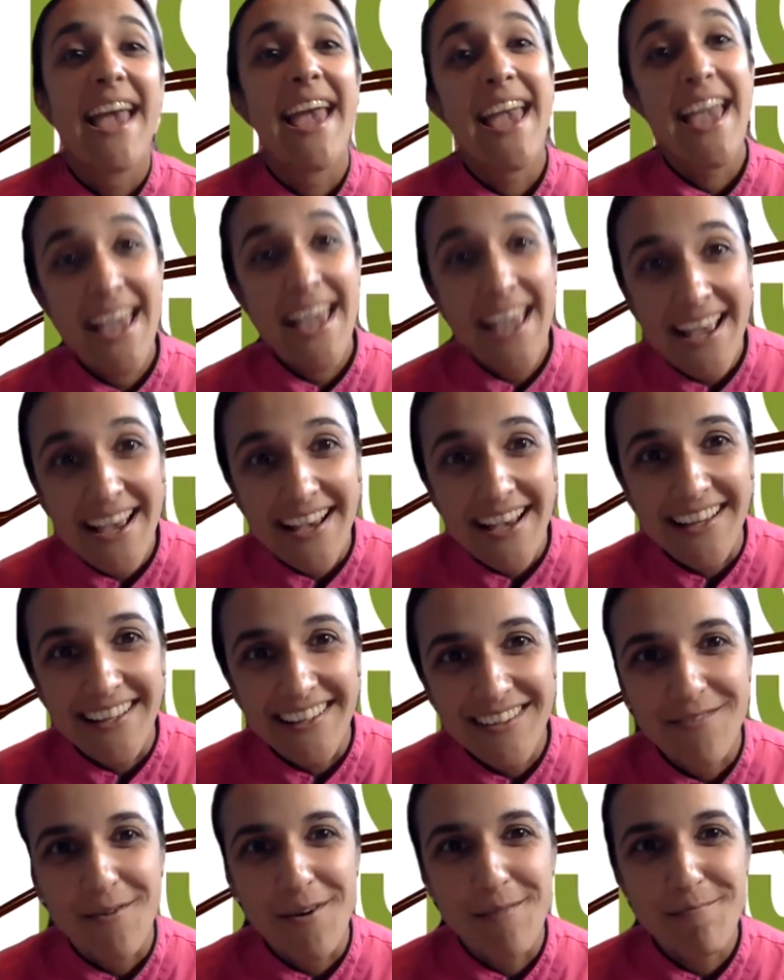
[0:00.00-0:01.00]

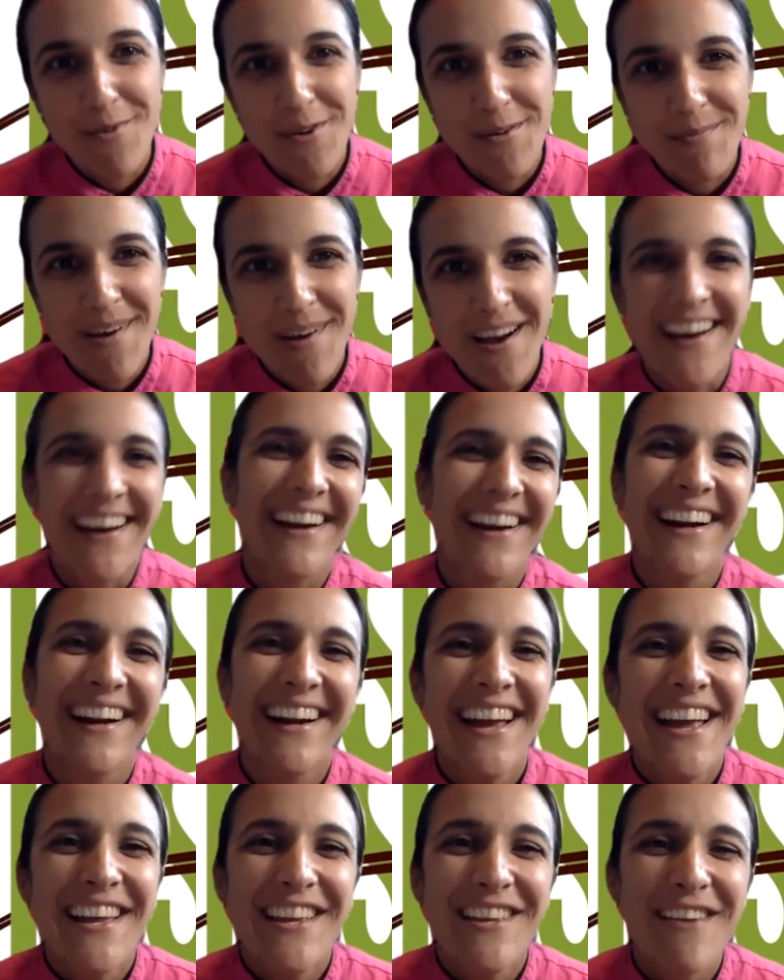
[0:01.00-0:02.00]
And one more part,
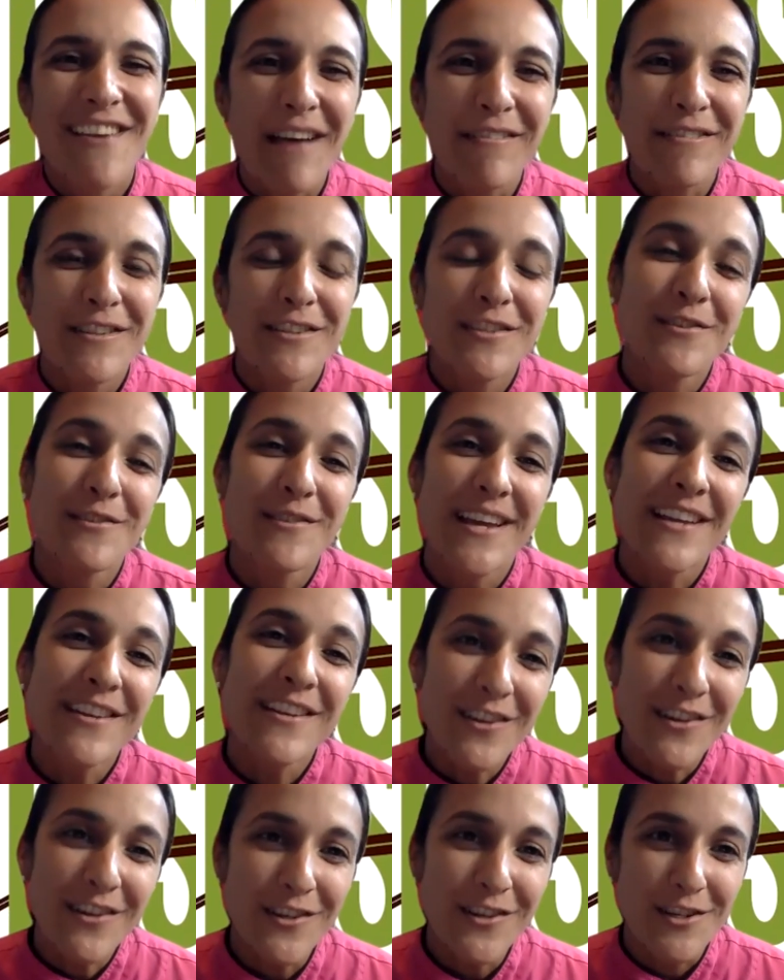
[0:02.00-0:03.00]
you have to do
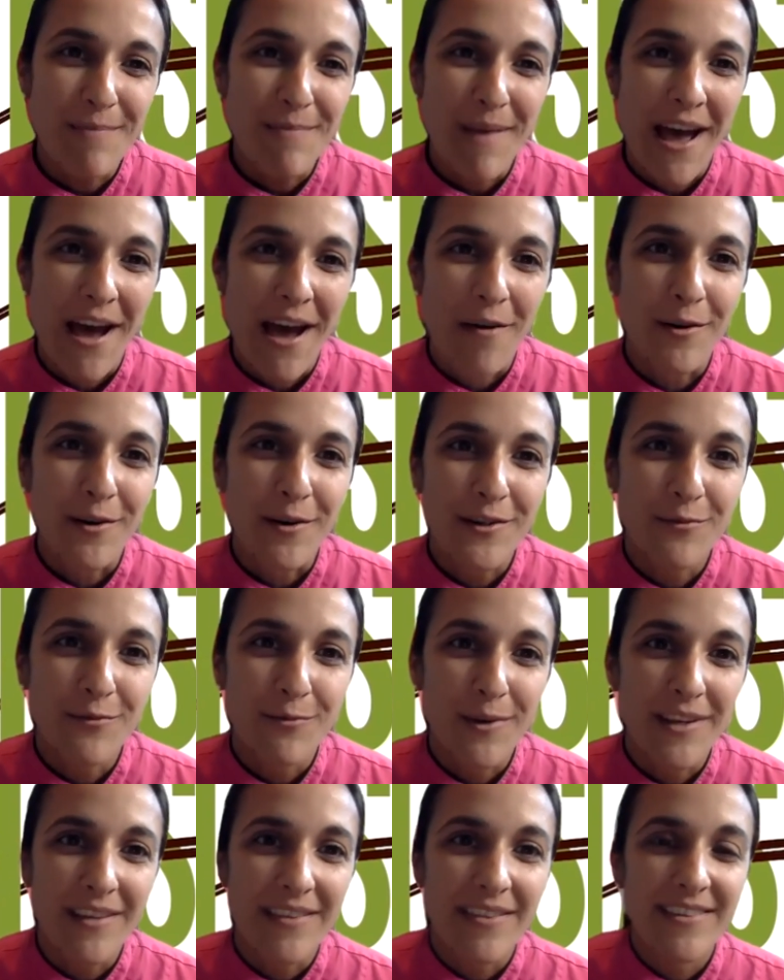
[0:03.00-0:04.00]
internship hours
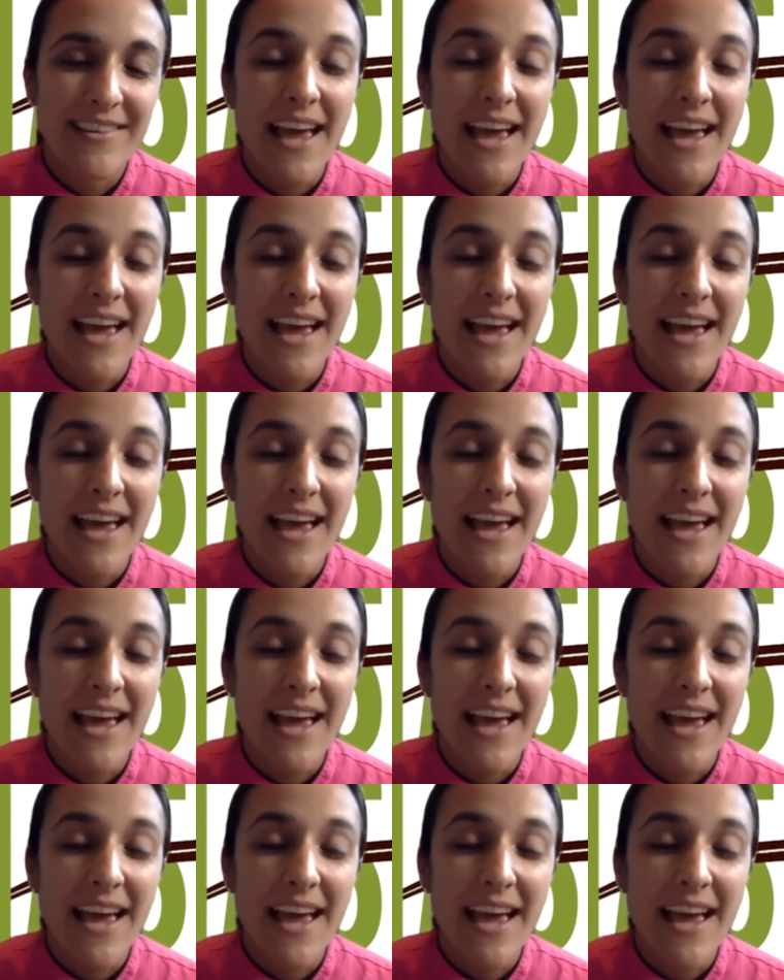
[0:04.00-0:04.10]
with